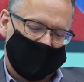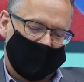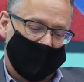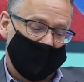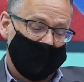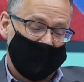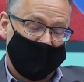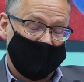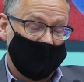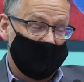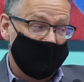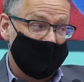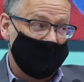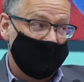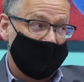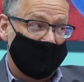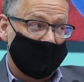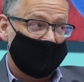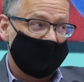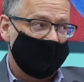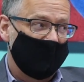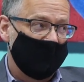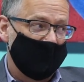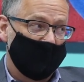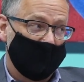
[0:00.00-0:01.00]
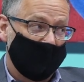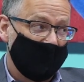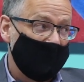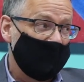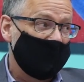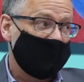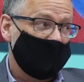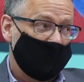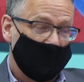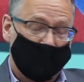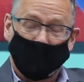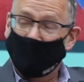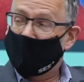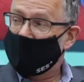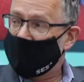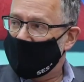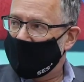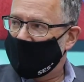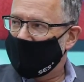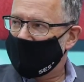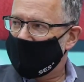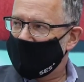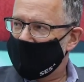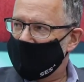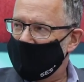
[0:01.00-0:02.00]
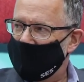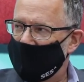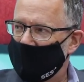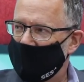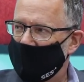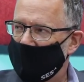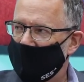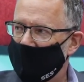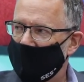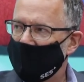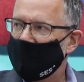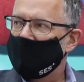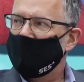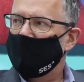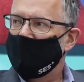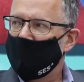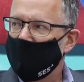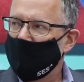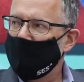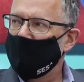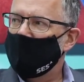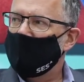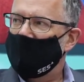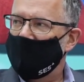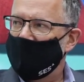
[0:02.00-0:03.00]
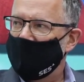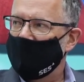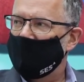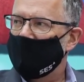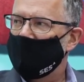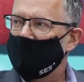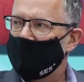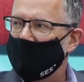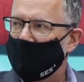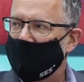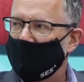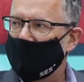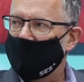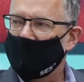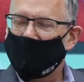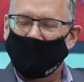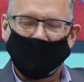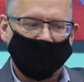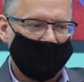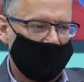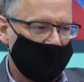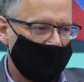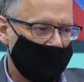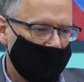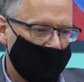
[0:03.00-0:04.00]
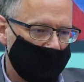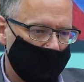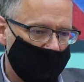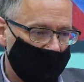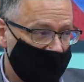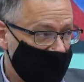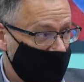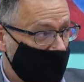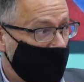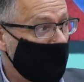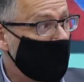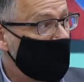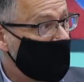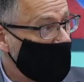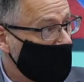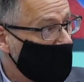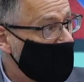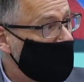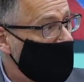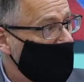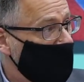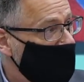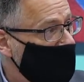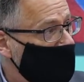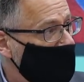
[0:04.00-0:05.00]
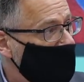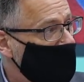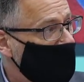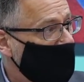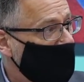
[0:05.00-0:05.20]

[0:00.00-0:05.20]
So within the next few weeks, what we'll start to see is new TV sets, Samsung TV